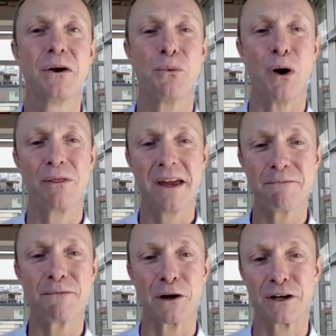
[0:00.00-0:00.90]
what their
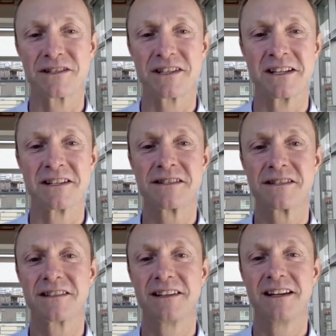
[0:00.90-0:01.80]
focus
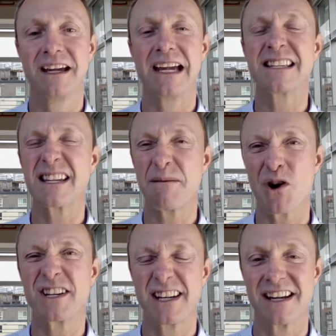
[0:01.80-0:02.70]
is, and some
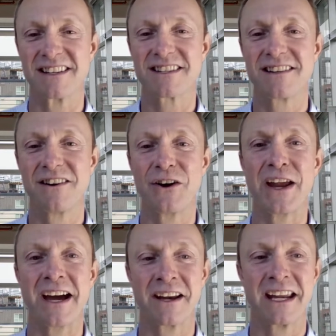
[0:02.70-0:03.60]
ideas on
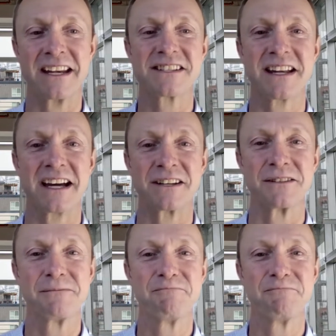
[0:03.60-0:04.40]
how to get started.